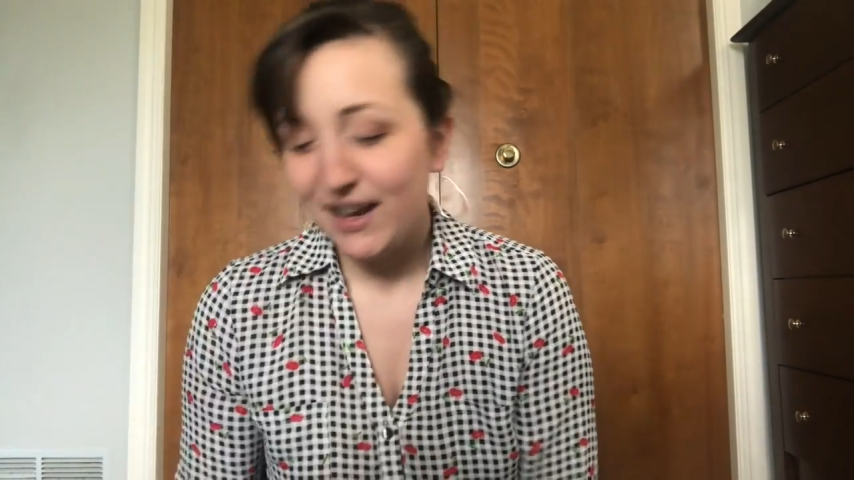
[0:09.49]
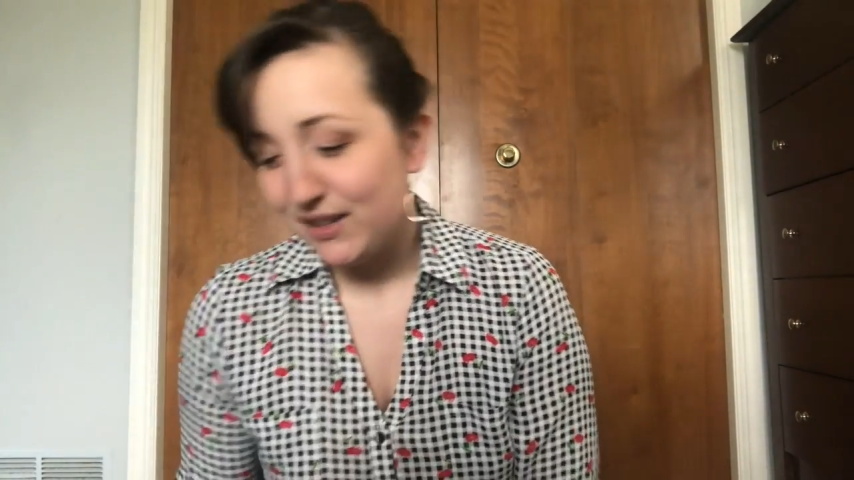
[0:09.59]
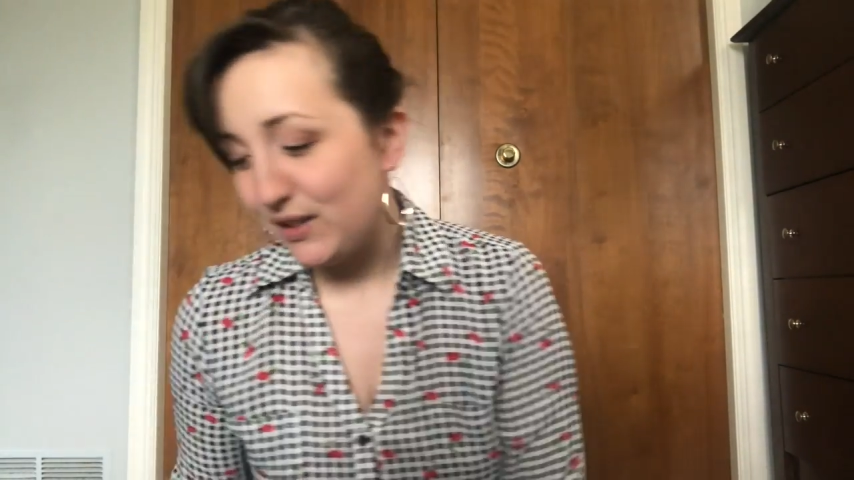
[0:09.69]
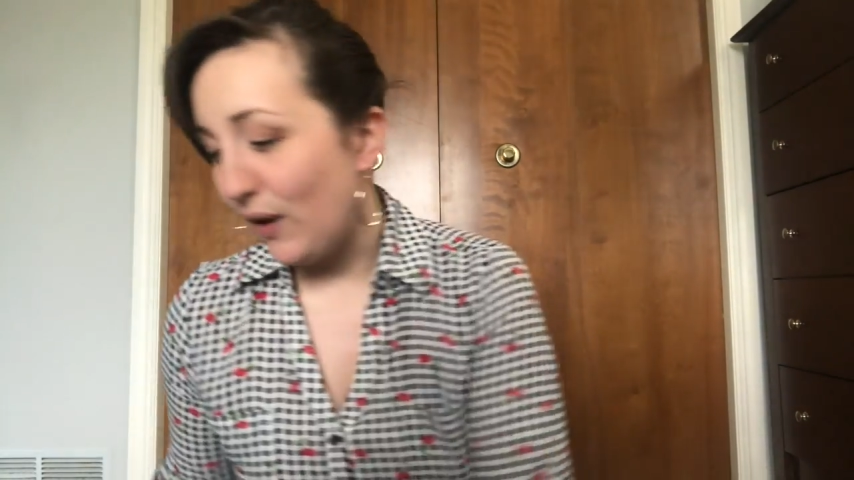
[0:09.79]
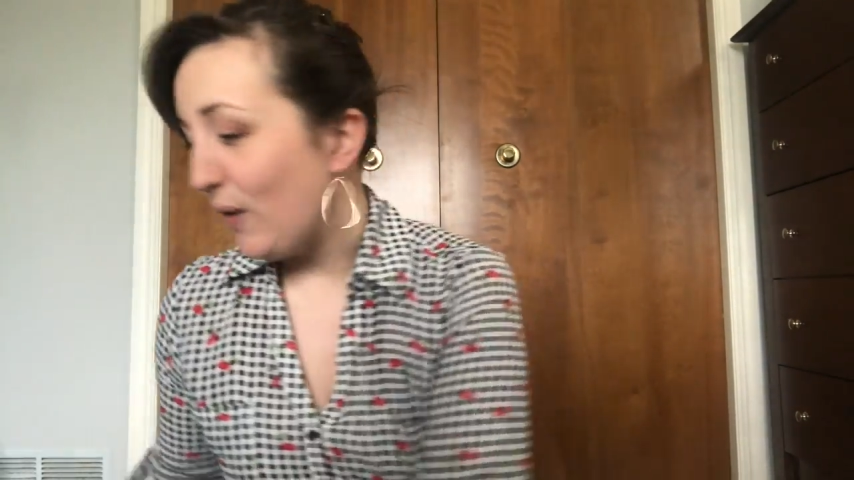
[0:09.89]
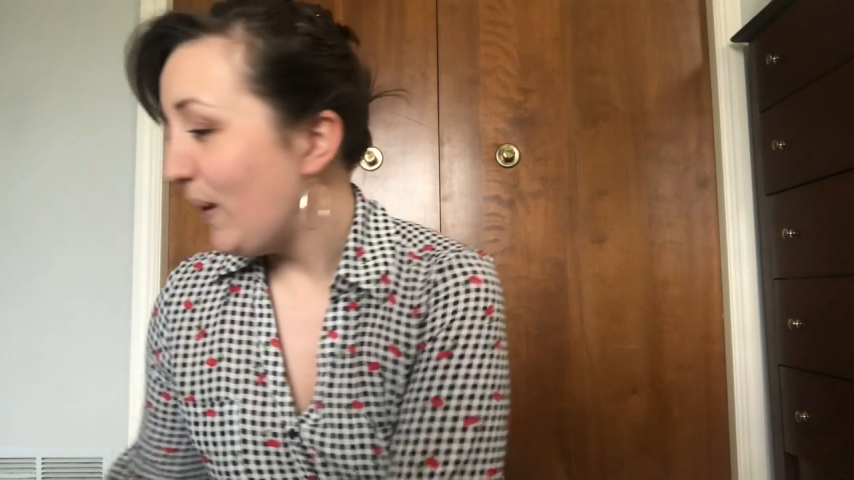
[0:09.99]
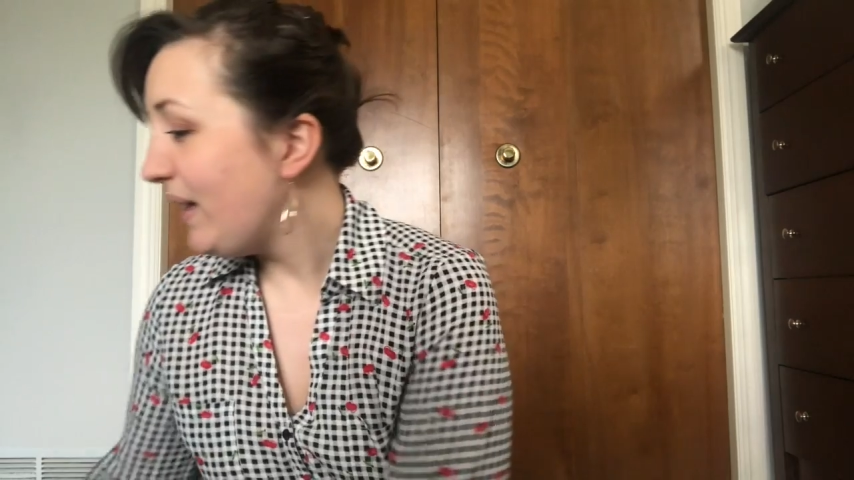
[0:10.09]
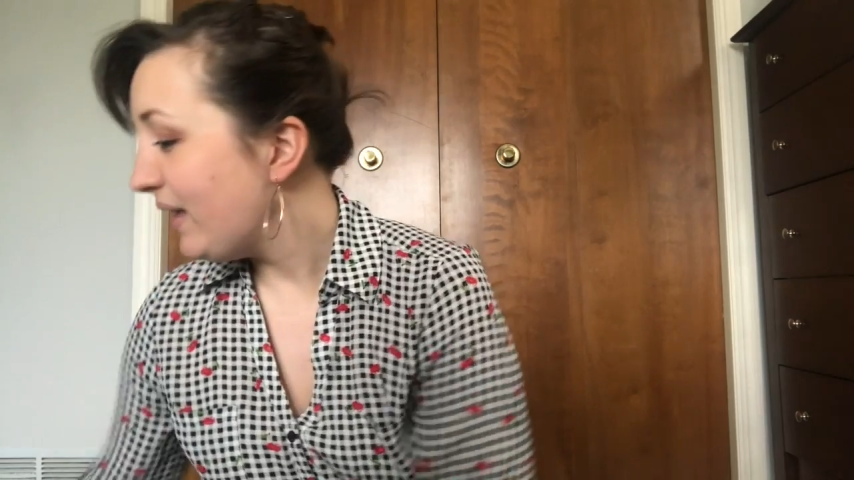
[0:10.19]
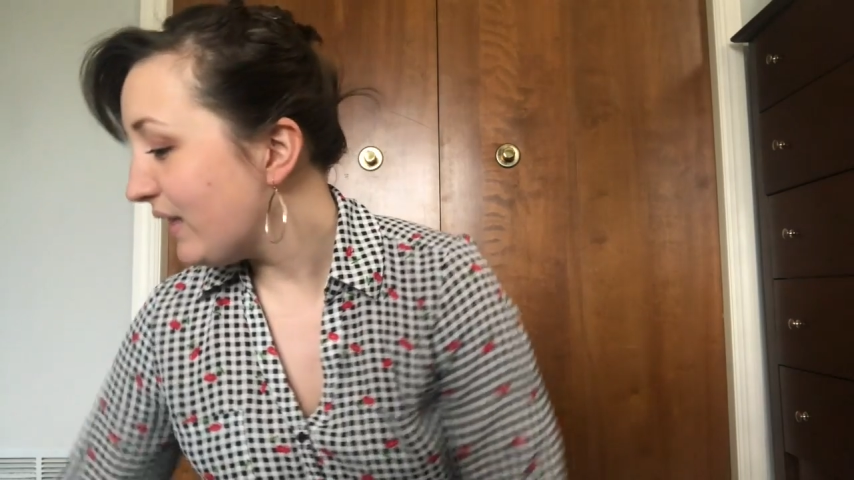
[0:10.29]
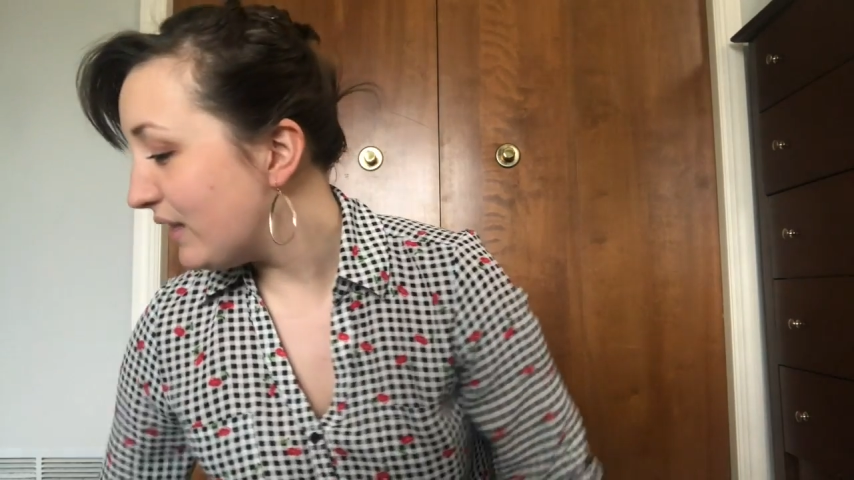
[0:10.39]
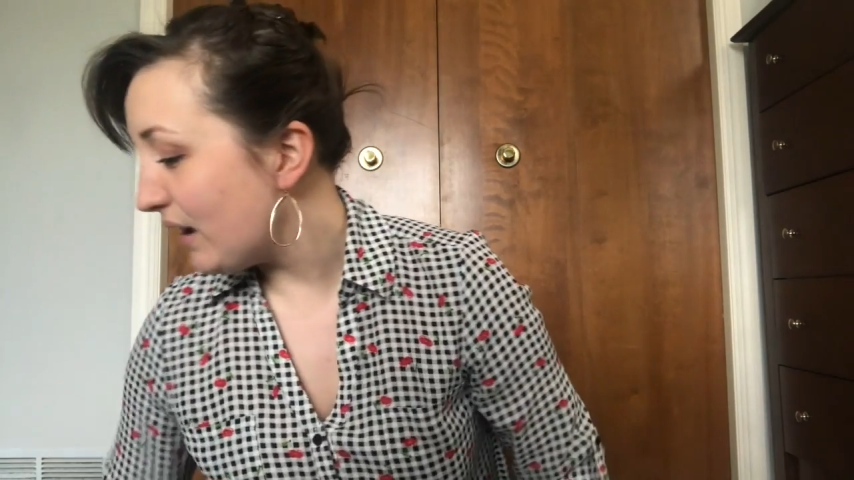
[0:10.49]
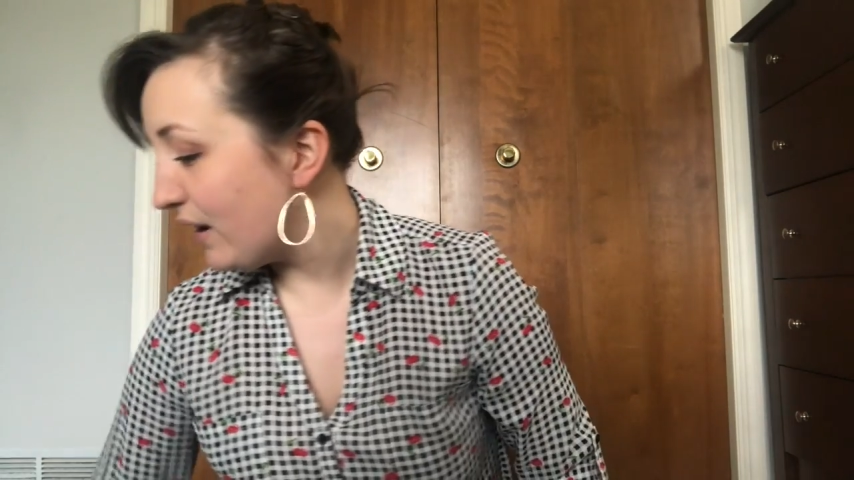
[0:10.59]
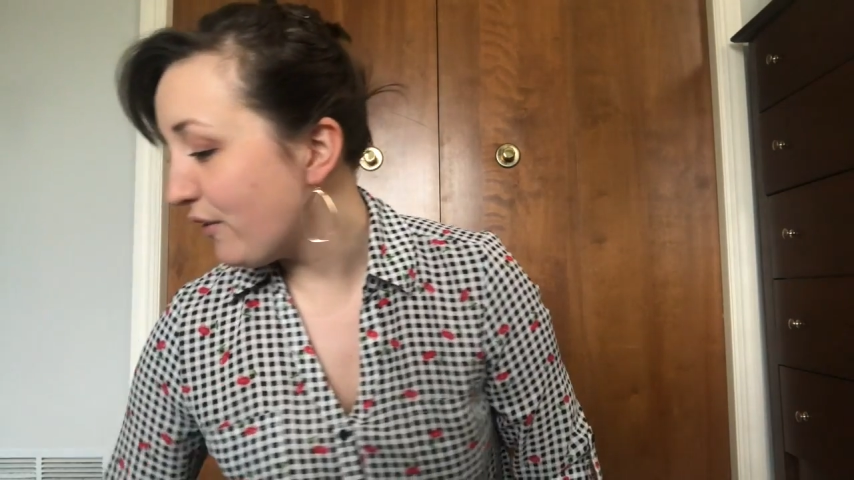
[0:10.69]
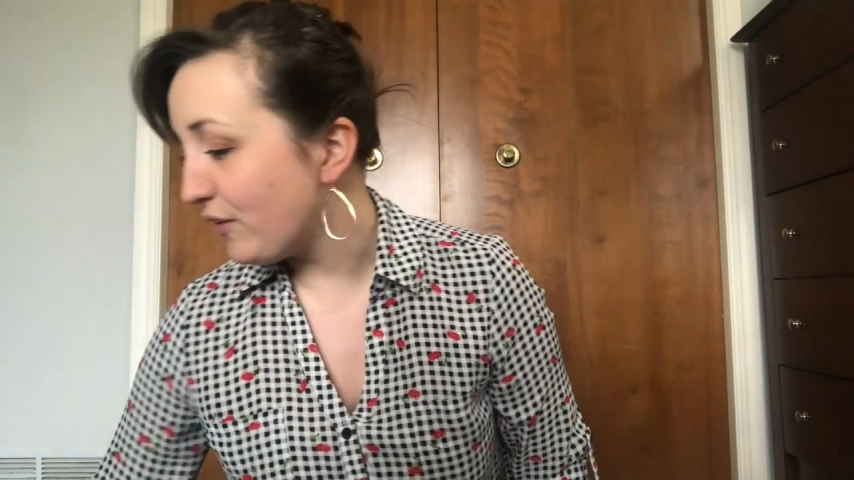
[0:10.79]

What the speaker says: So the